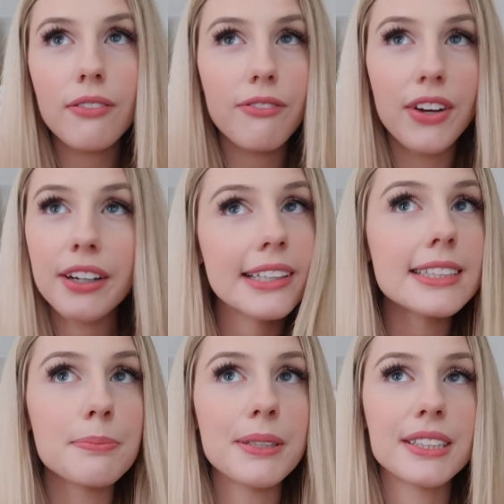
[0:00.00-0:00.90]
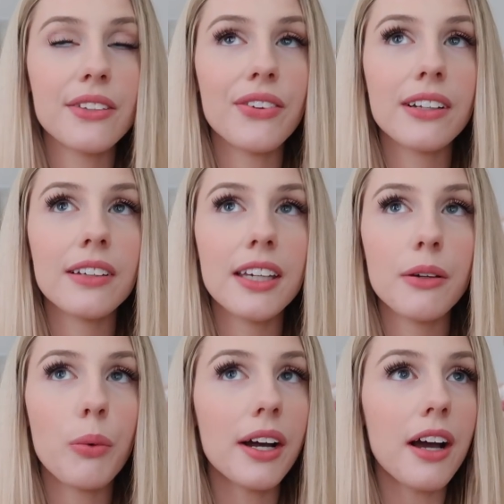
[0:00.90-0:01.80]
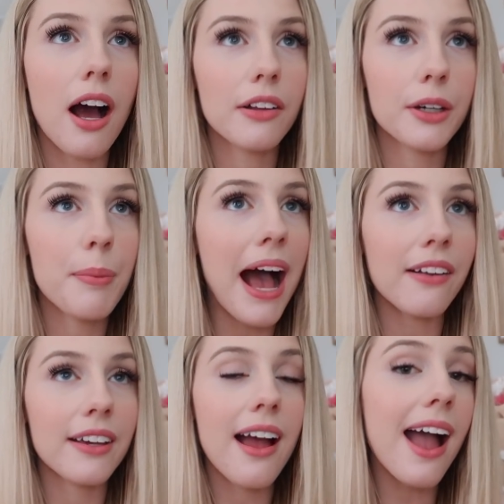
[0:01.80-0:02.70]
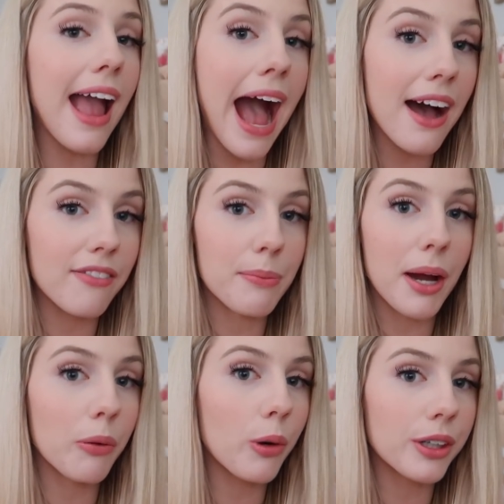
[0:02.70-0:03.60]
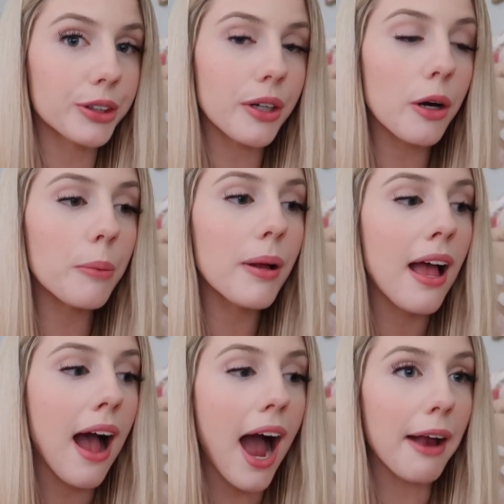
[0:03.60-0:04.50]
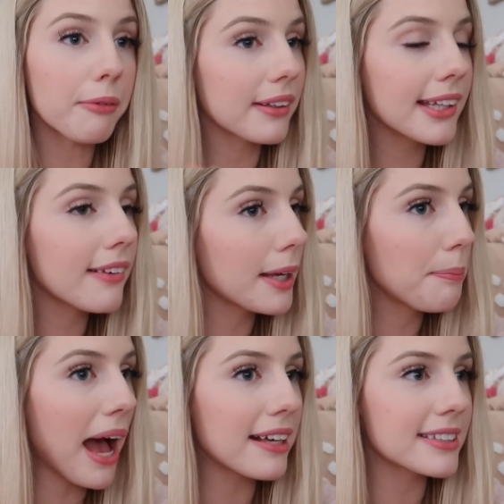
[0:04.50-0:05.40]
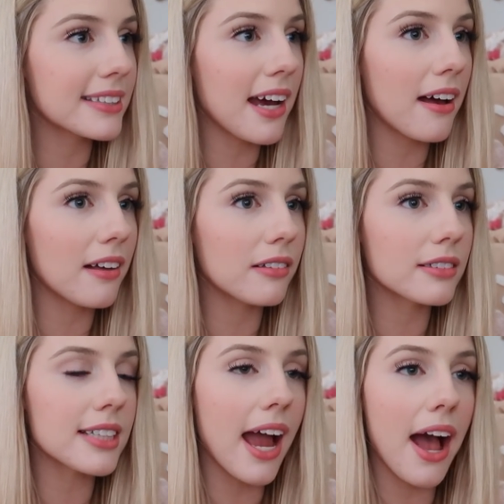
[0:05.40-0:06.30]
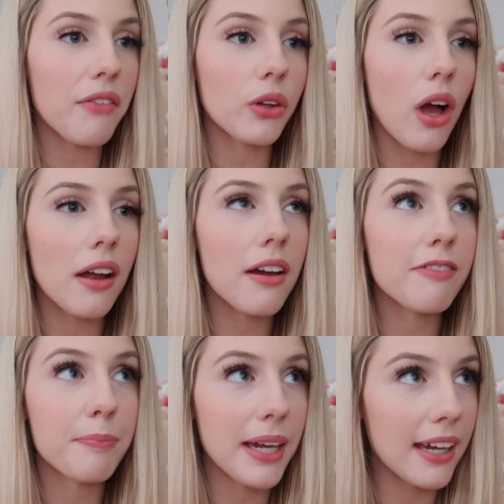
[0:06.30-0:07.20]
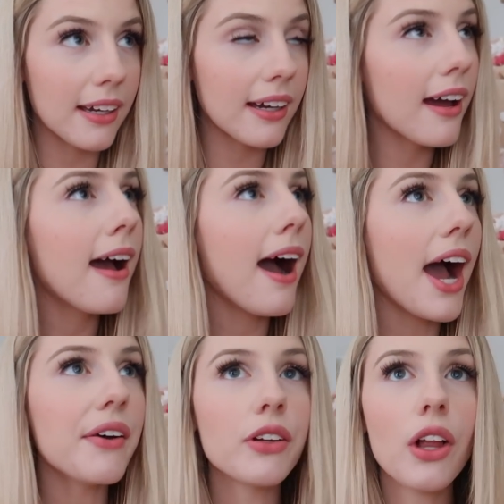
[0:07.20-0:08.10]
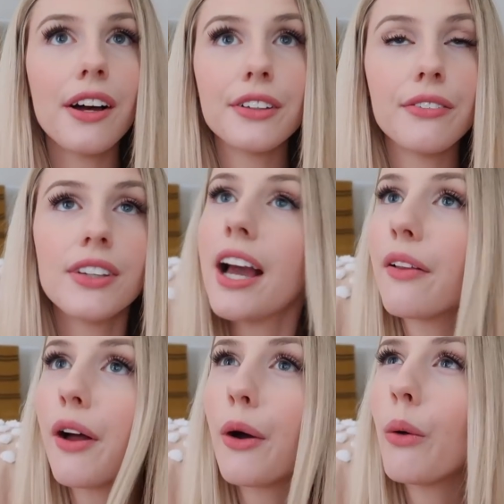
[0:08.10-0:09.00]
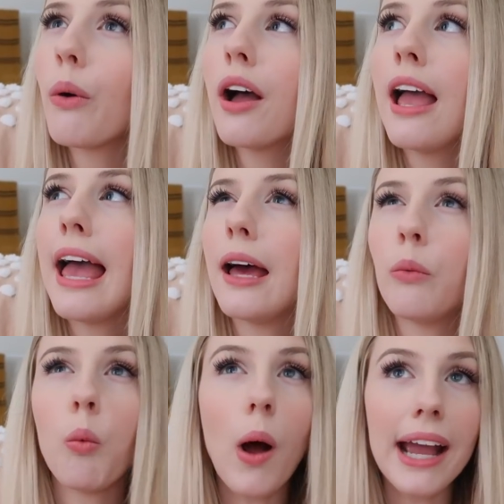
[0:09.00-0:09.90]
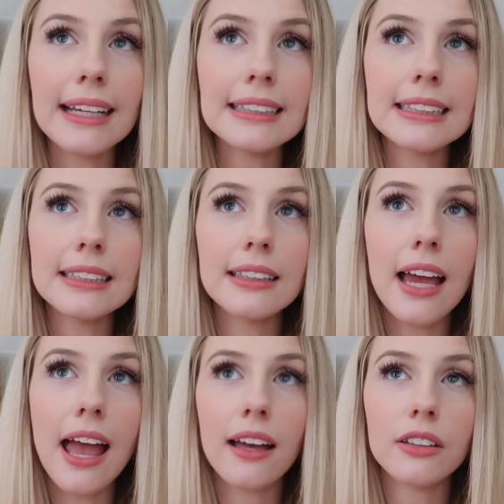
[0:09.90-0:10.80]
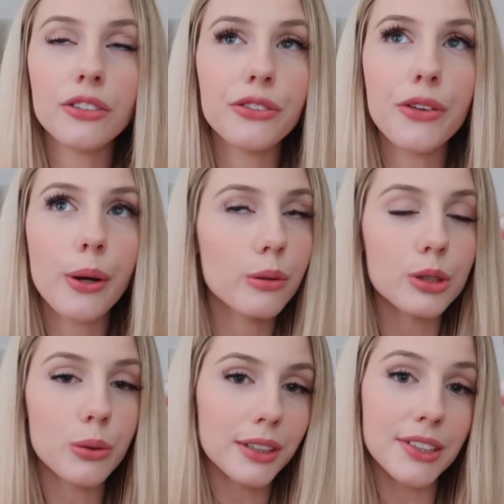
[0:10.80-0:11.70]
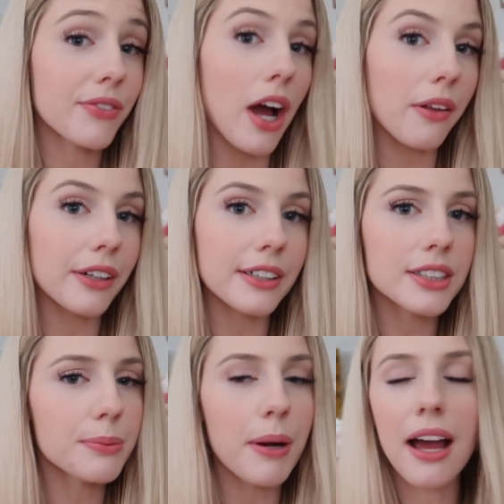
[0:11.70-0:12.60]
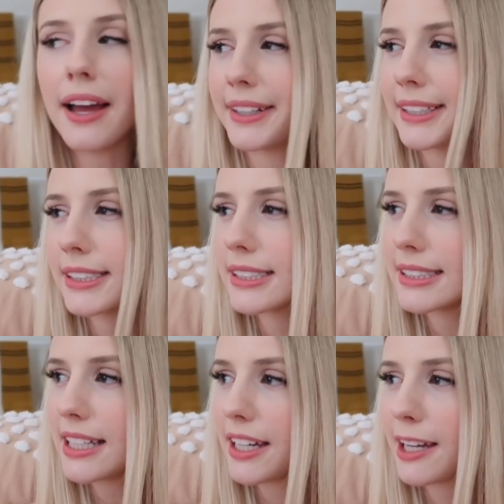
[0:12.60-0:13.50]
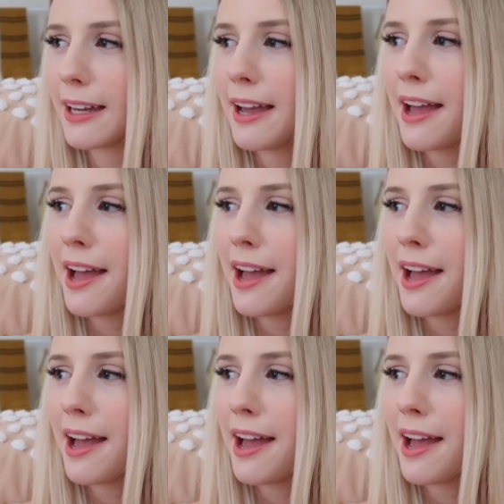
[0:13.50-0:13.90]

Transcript: very specifically what color palette I have in my wardrobe. I really like pastels. I have a lot of pink, I have a lot of yellow and white and those sorts of colors, but I need to see